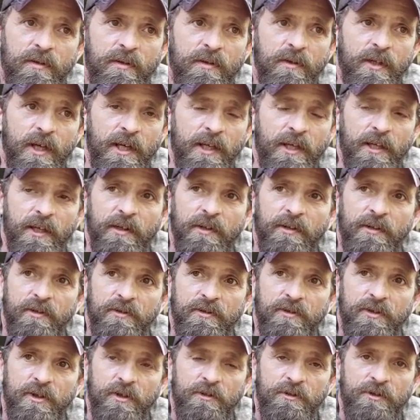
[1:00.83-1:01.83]
taking
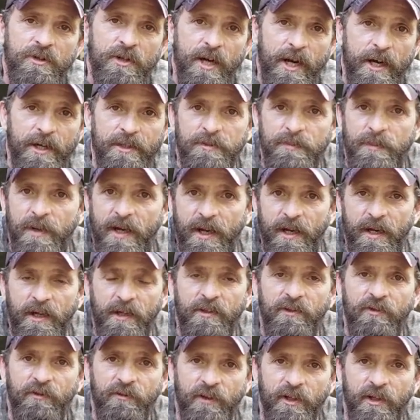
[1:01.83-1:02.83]
2 trash
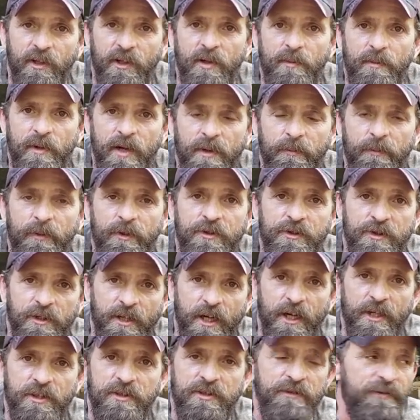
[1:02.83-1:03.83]
bags, filling them up with
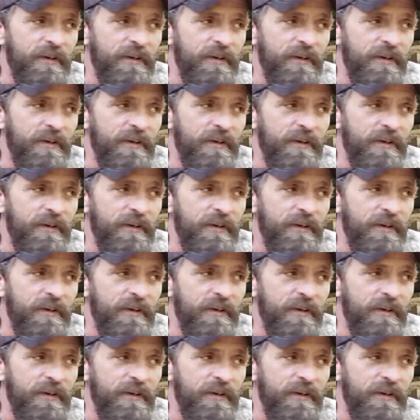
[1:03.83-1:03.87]
trash you